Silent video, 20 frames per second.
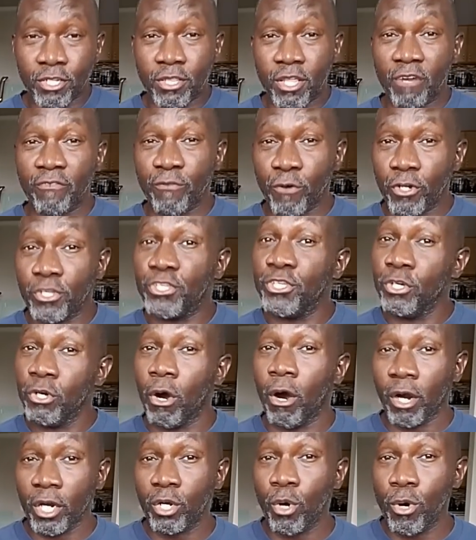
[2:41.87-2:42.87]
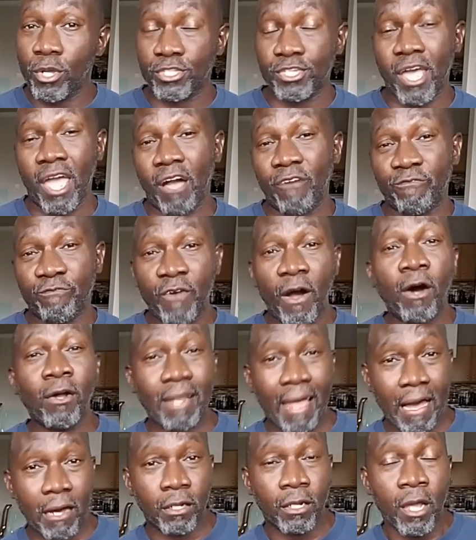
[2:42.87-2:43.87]
So therefore, you are going to have
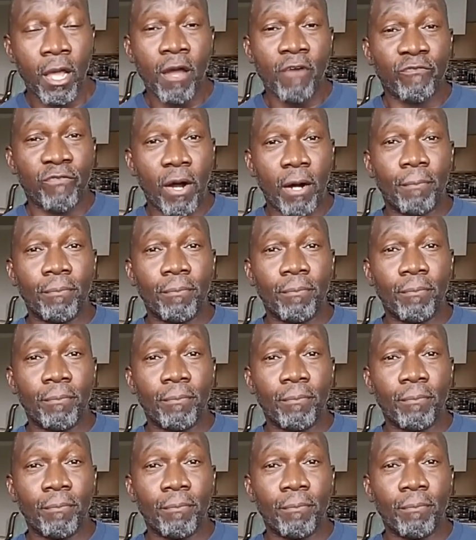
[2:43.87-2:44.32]
fallout